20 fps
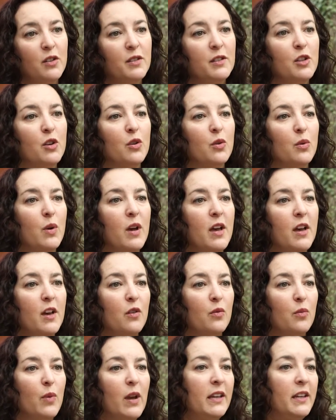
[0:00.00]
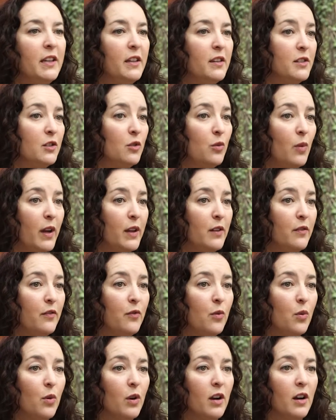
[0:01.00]
So Reiki is great
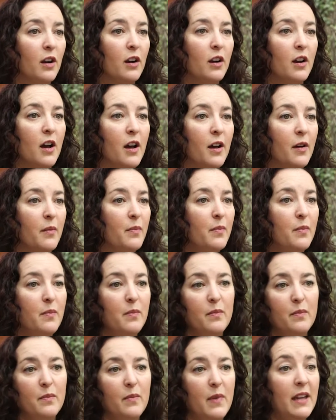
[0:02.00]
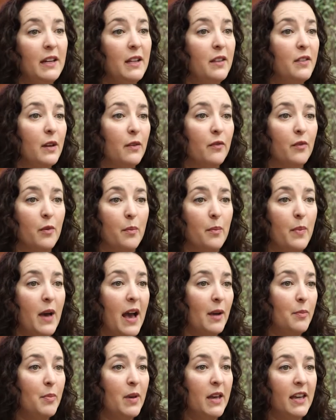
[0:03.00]
for anything from
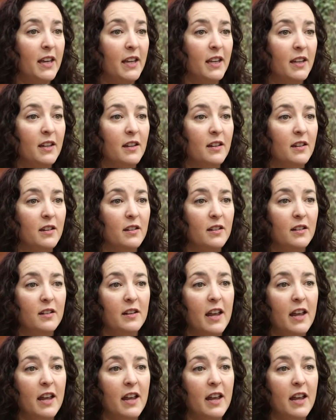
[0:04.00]
back pain,